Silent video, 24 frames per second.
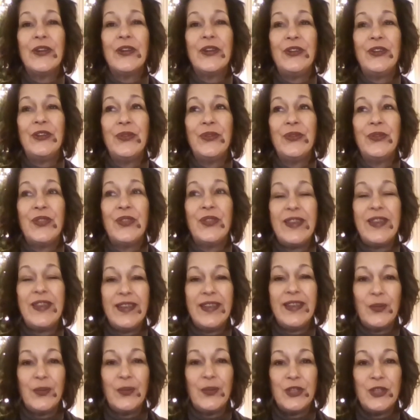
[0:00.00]
you think,
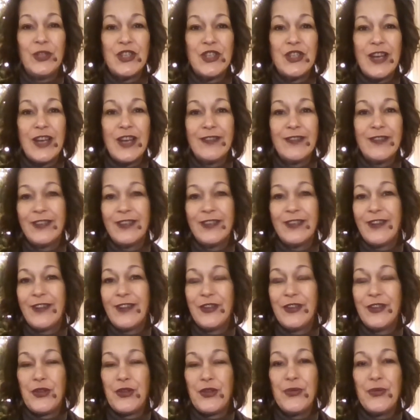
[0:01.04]
which chakra card
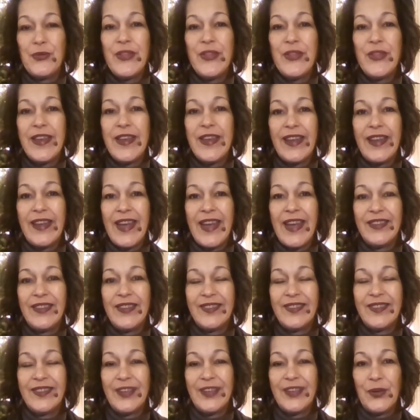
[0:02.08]
you think had the
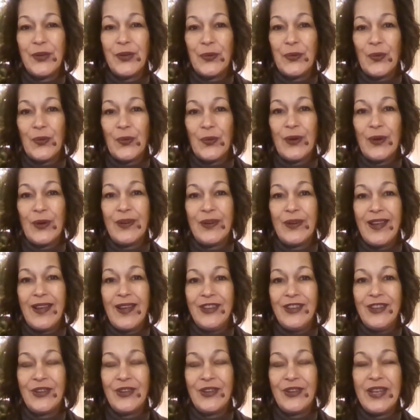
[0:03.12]
secret word
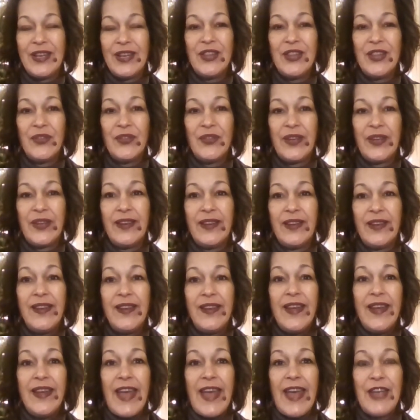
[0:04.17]
underneath of it,
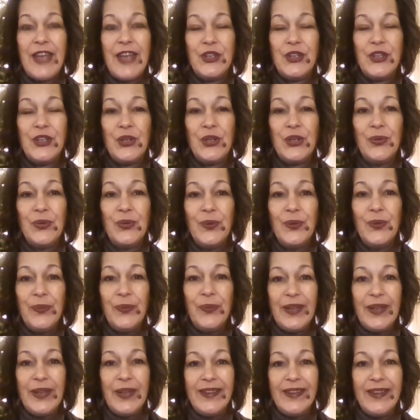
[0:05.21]
and you will
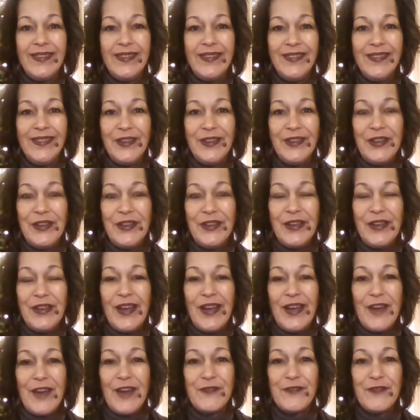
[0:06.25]
win
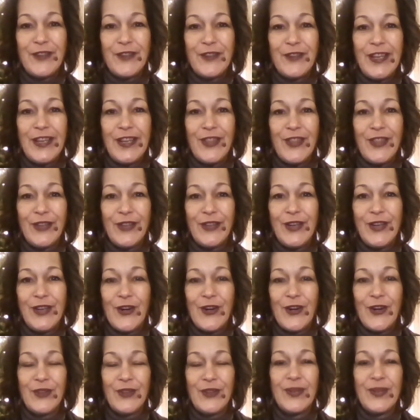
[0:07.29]
a free
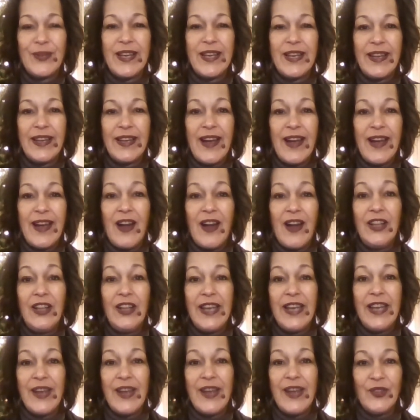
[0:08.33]
3-card reading. I'll
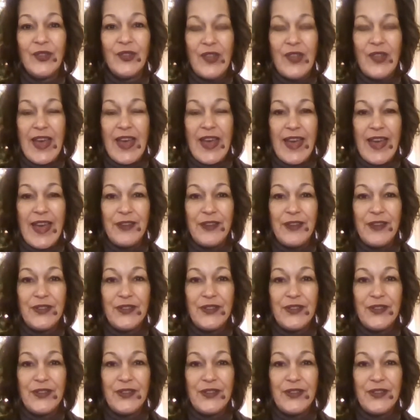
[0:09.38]
announce that